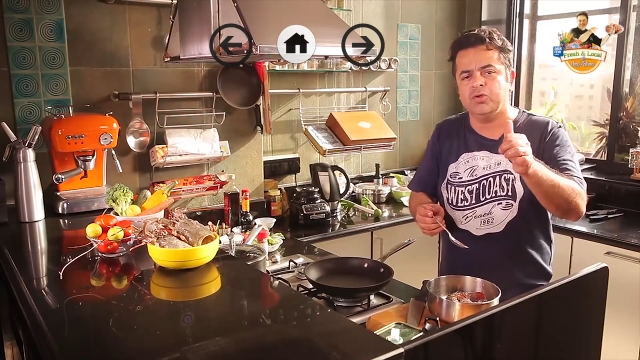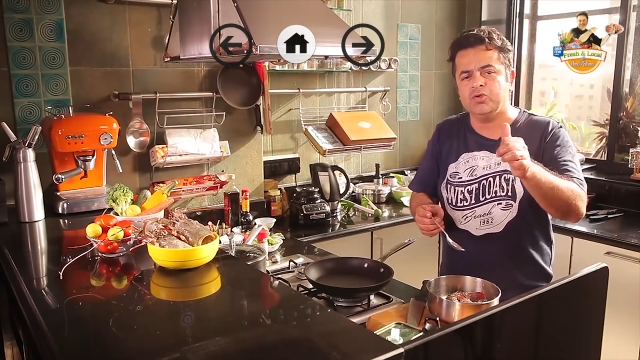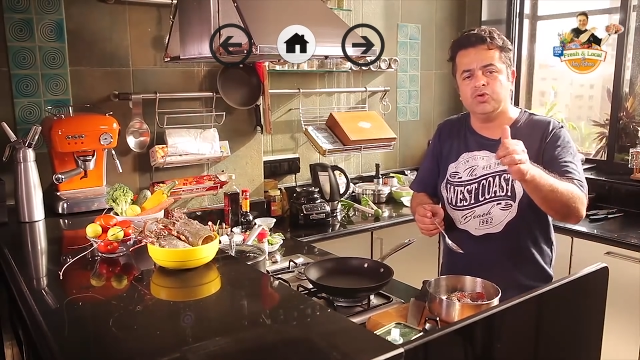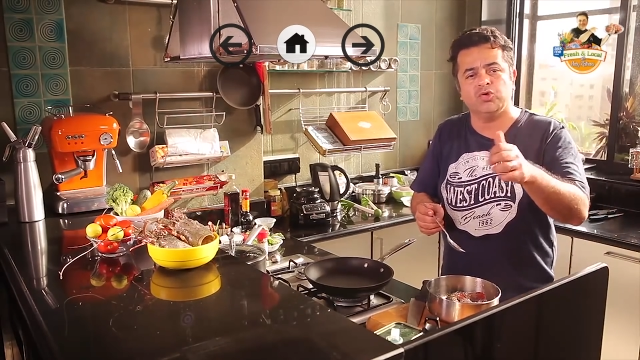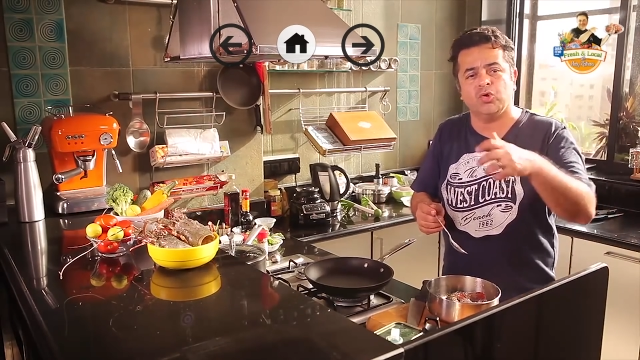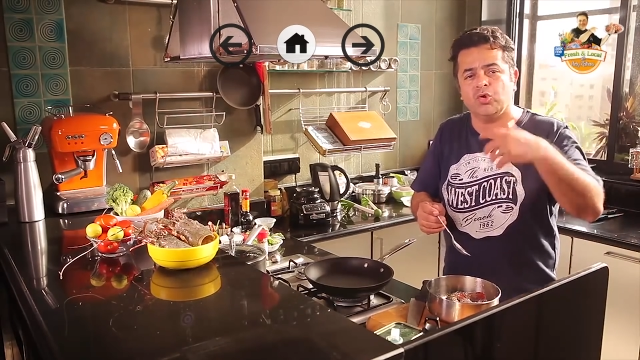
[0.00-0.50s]

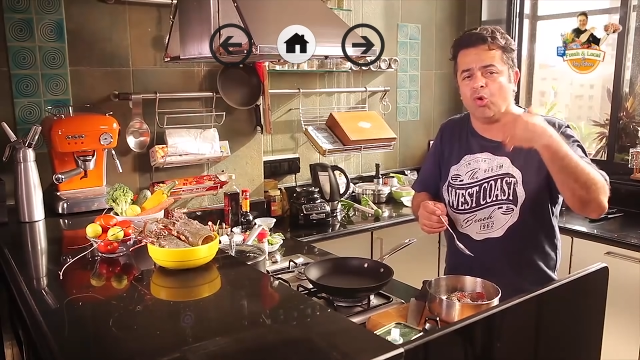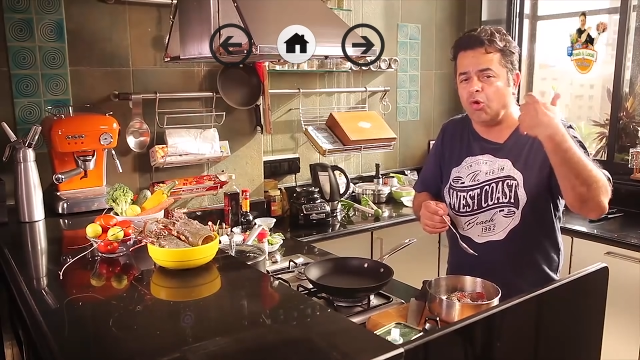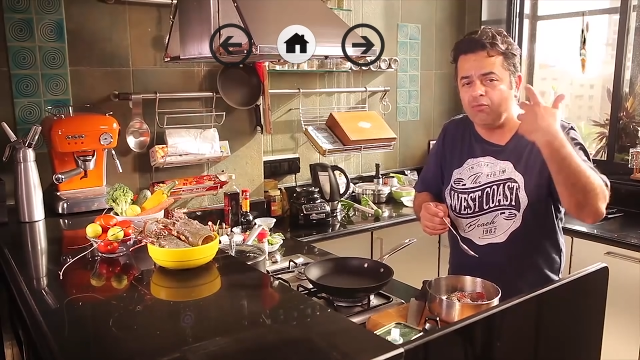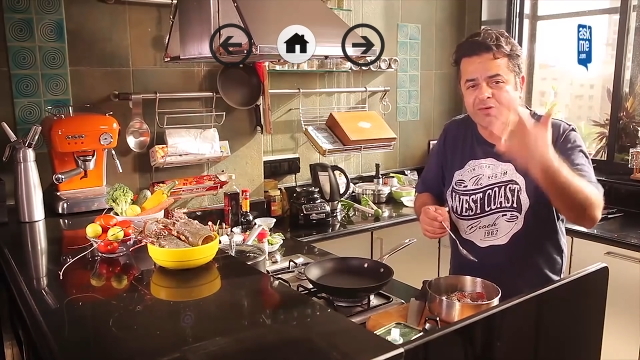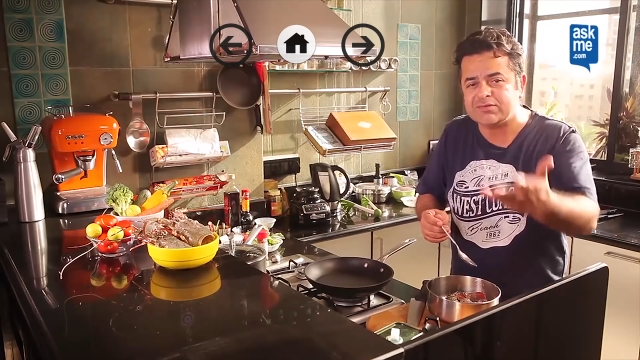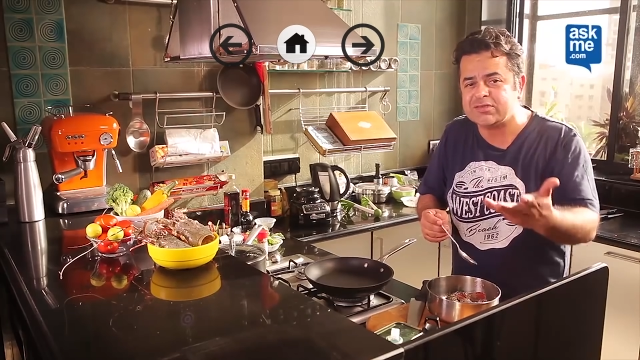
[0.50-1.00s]
you don't
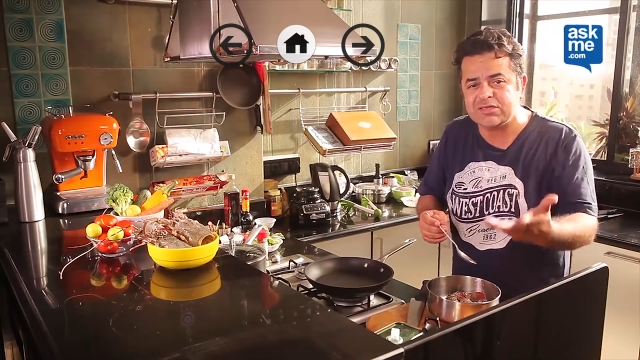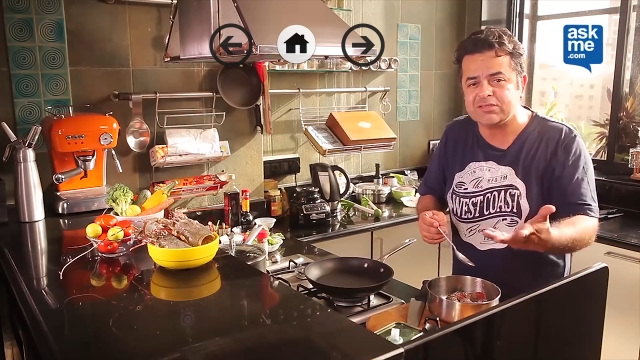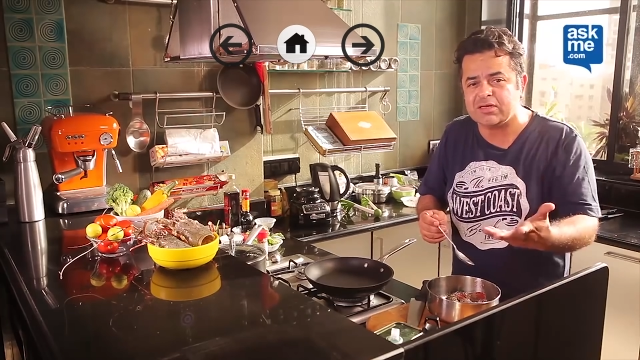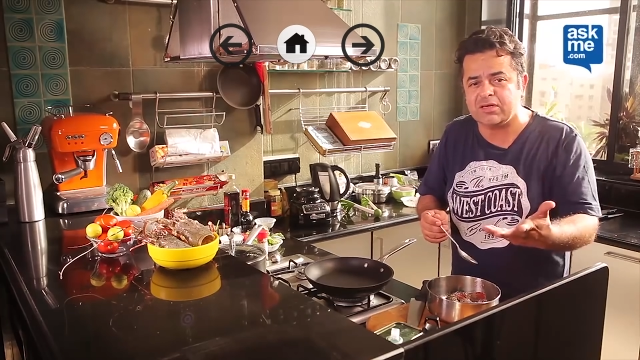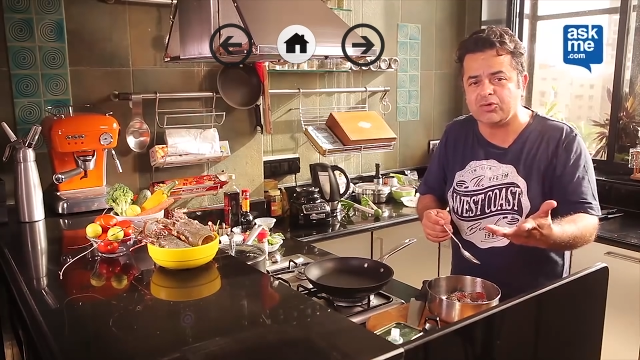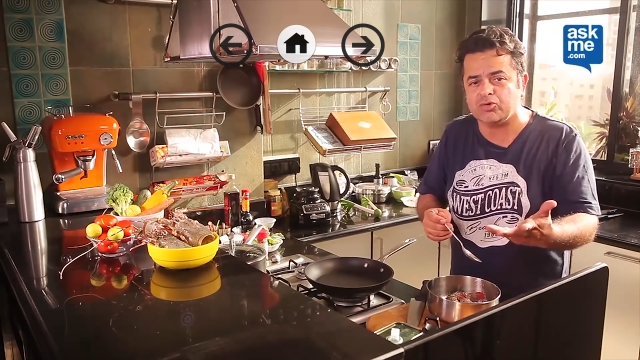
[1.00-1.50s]
over
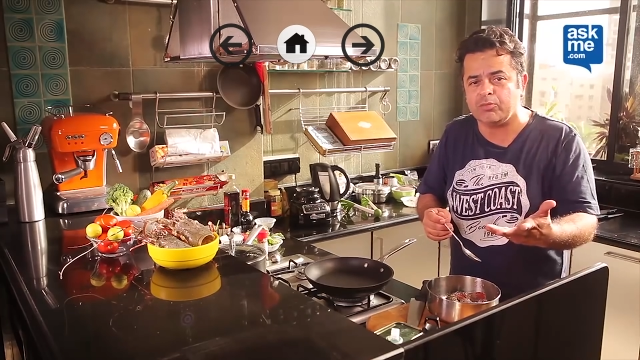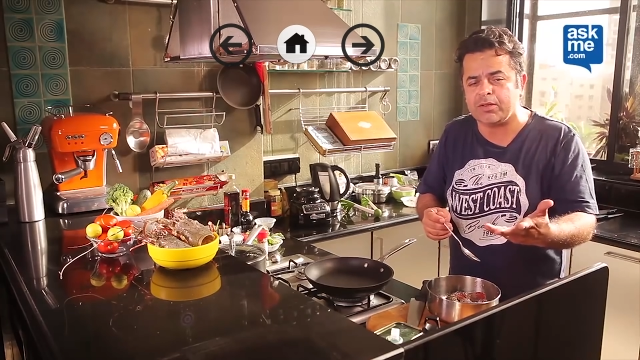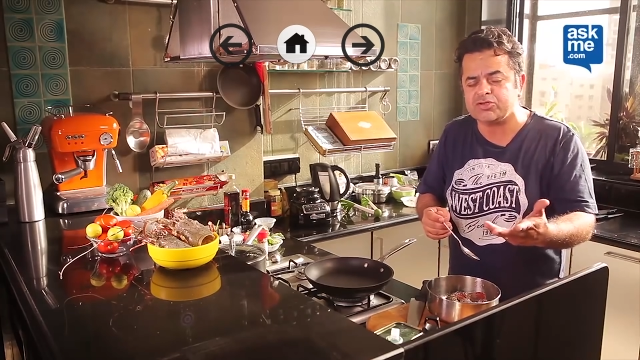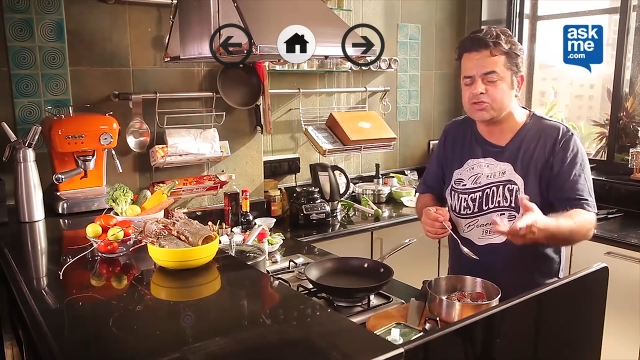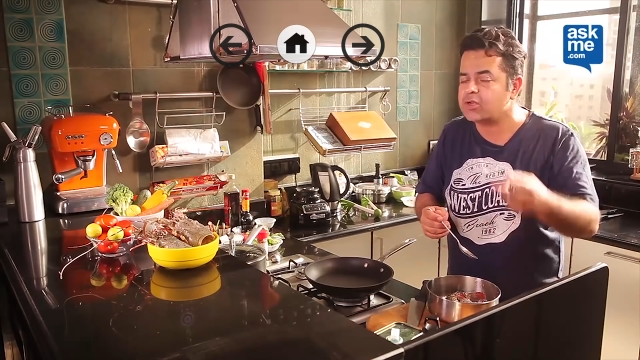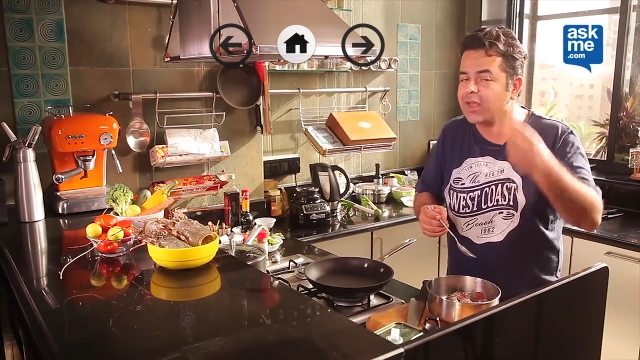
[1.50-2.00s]
season it too
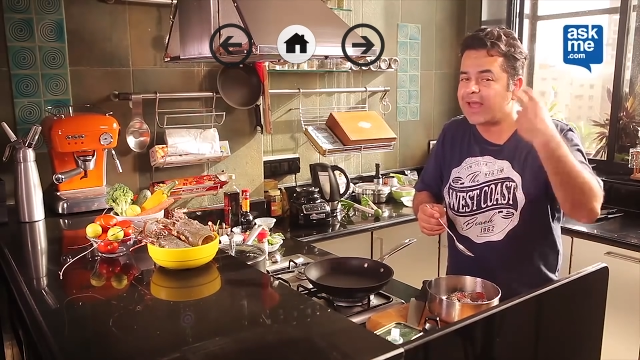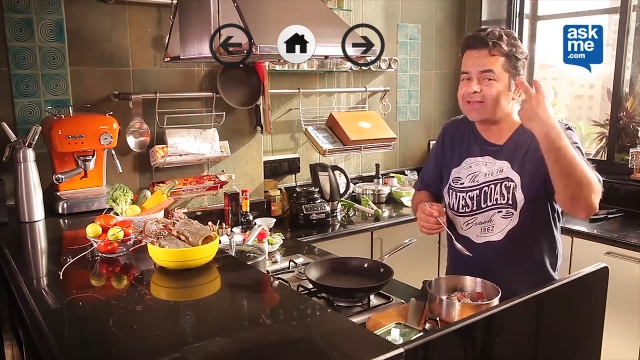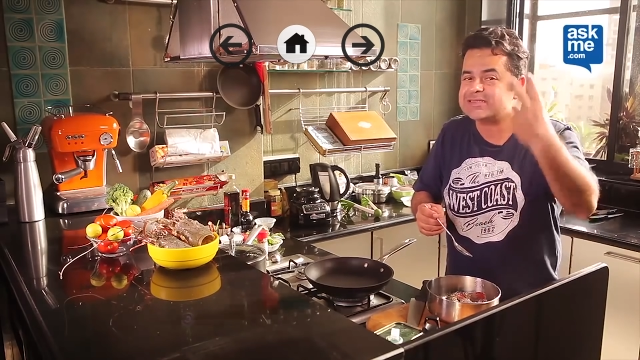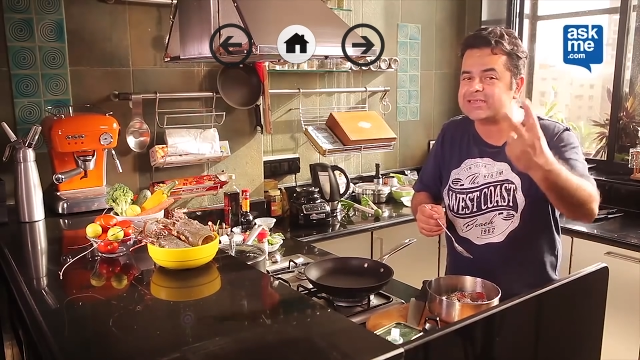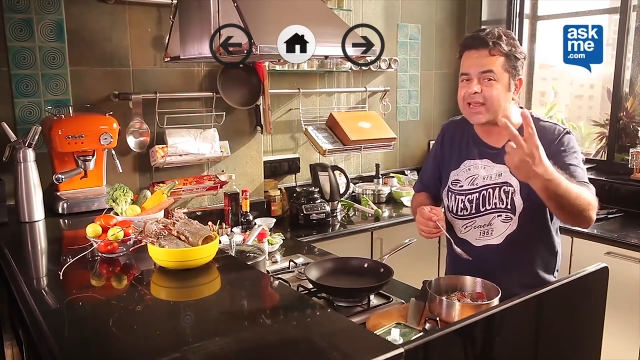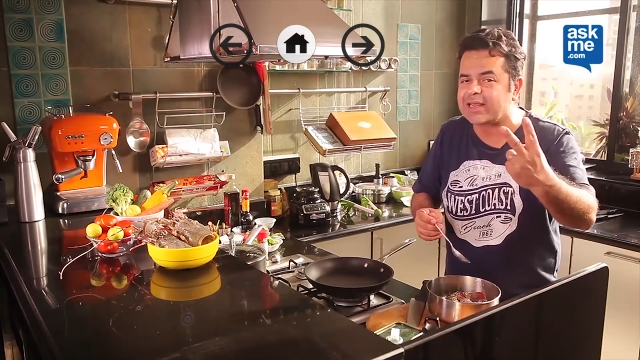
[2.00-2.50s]
much,
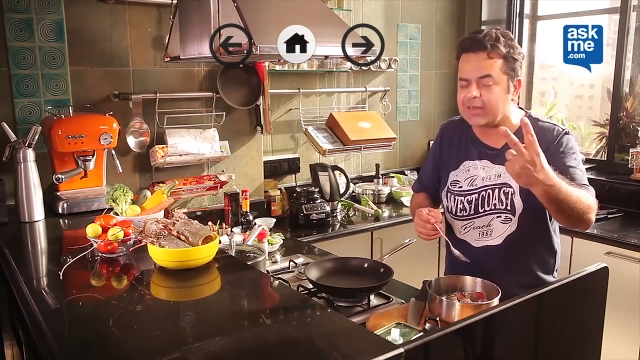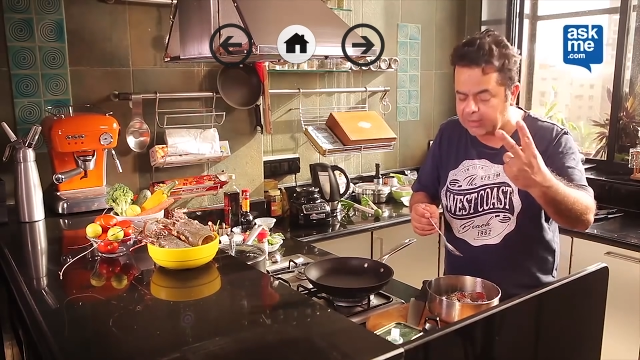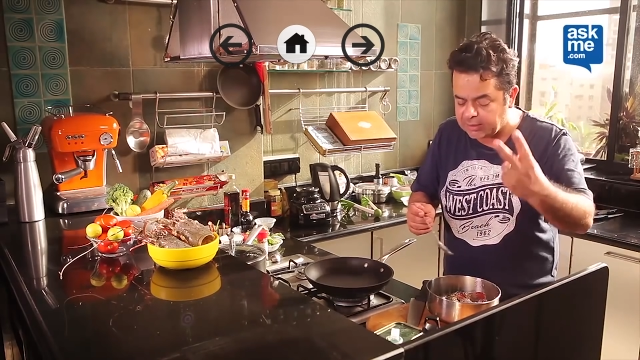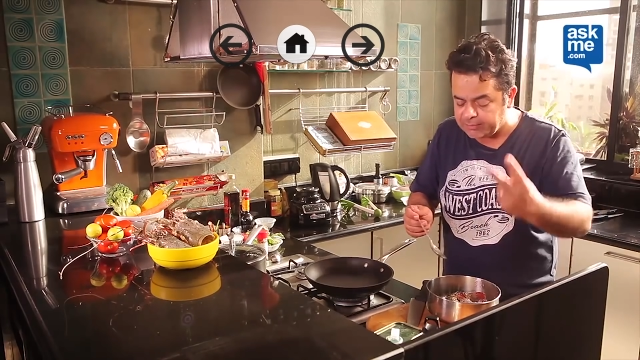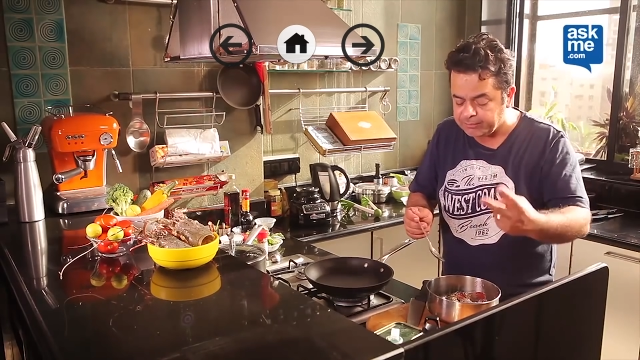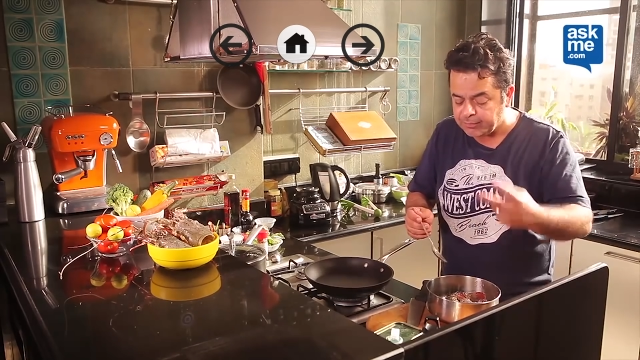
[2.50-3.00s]
and
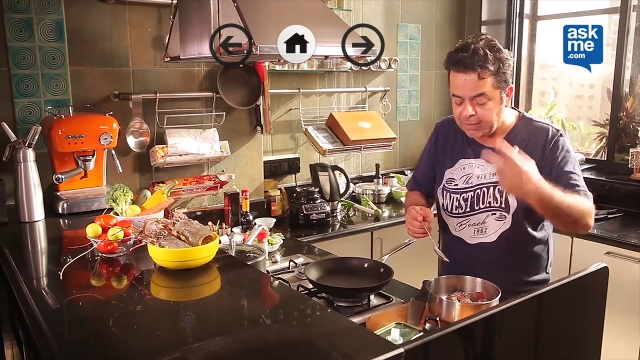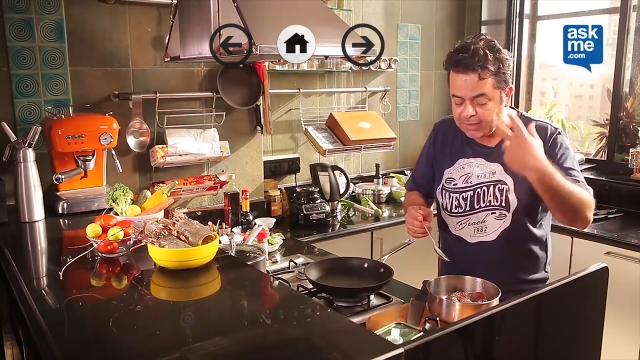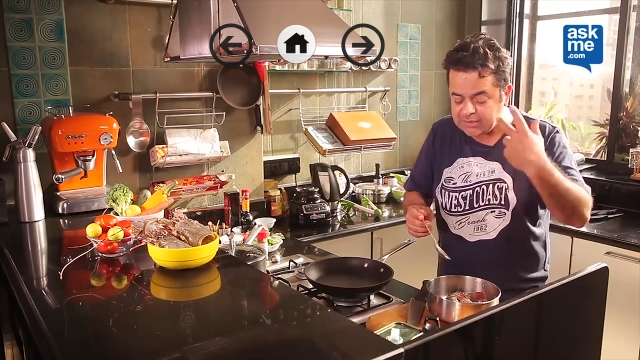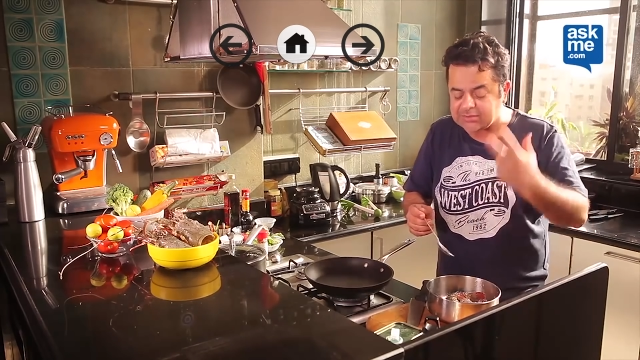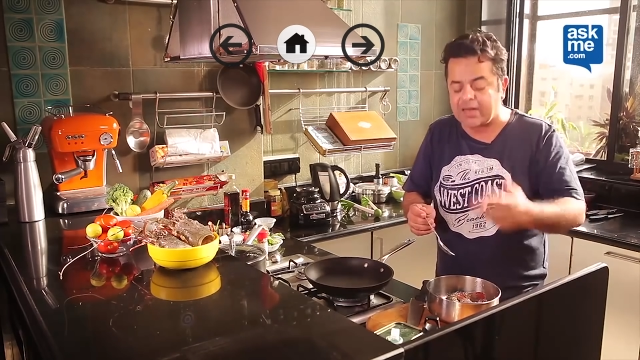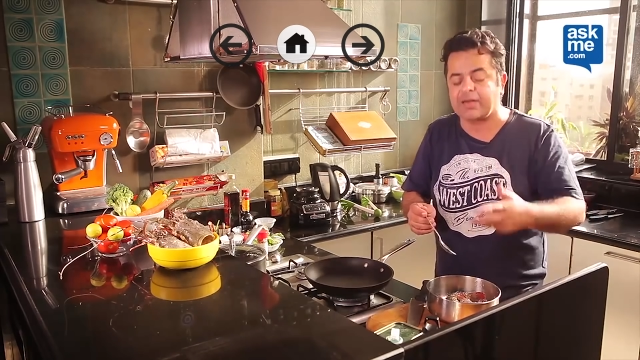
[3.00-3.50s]
secondly
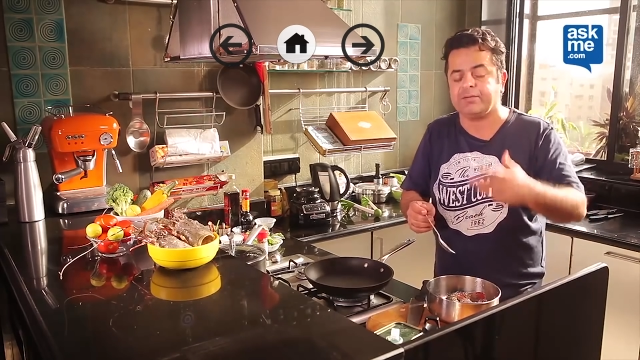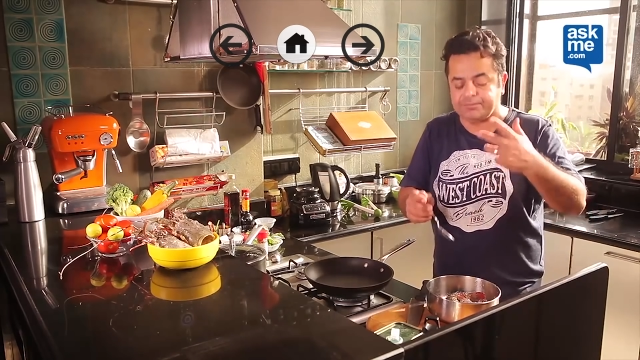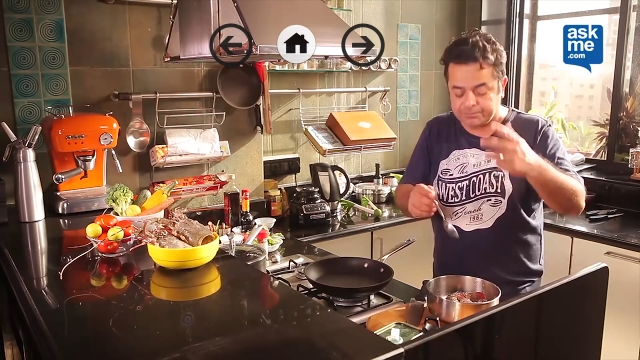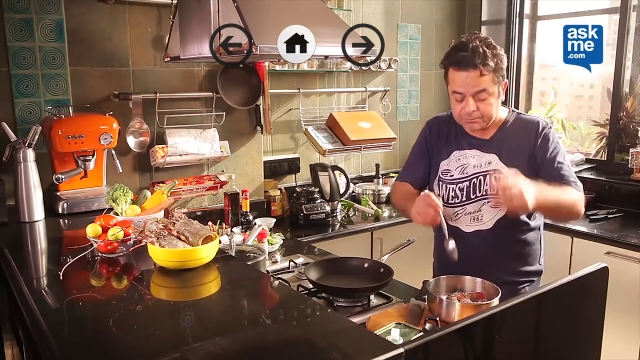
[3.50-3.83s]
is that